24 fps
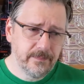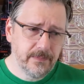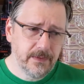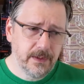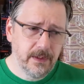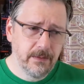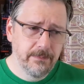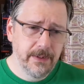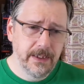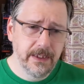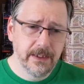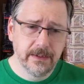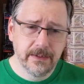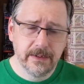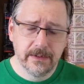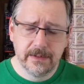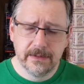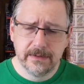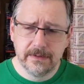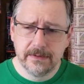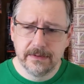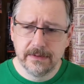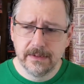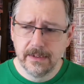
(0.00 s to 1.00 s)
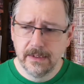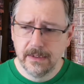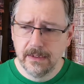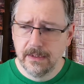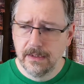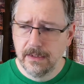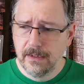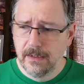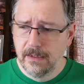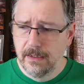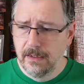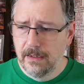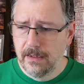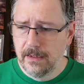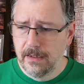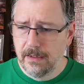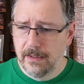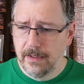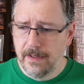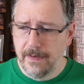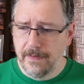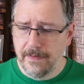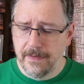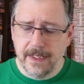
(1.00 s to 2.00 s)
because
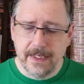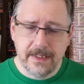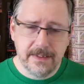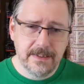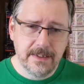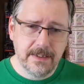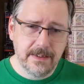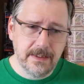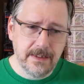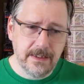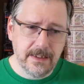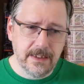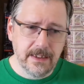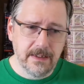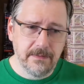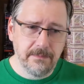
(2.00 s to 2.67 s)
that didn't get